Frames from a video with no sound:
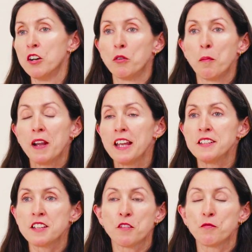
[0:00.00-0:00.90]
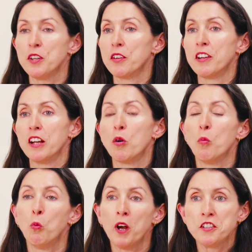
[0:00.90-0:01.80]
or a blazer feels like
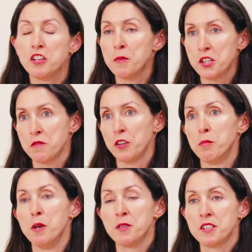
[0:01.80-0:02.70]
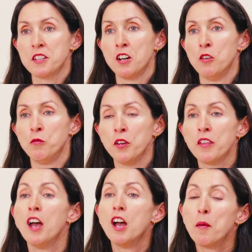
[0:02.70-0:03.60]
way too much of a commitment to start off with,
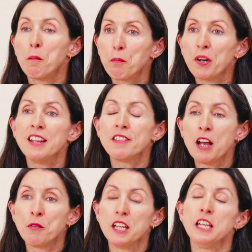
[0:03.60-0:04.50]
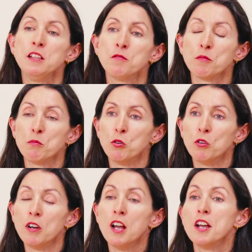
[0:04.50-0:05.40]
bring it down even
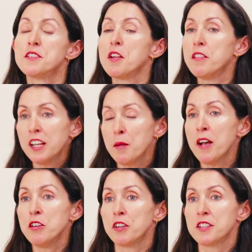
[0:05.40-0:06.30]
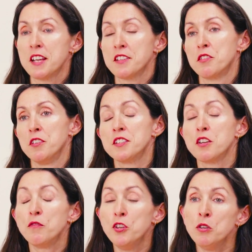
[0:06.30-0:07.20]
more. So think about your accessories. So
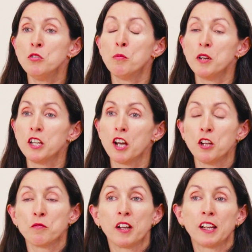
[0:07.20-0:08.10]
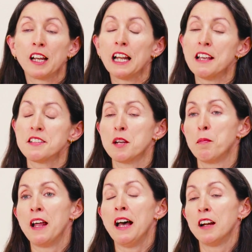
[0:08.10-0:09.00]
if you normally go for like a classic
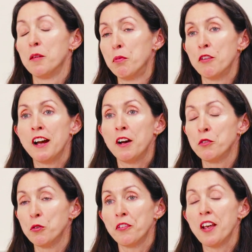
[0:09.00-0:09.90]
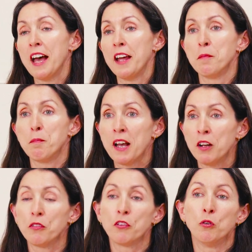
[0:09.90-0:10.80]
black, brown or tan
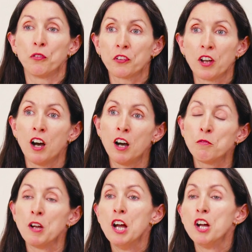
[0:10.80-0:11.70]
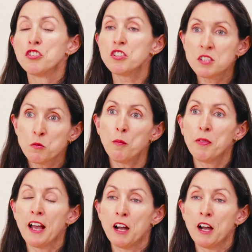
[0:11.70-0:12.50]
belt or scarf, just swap that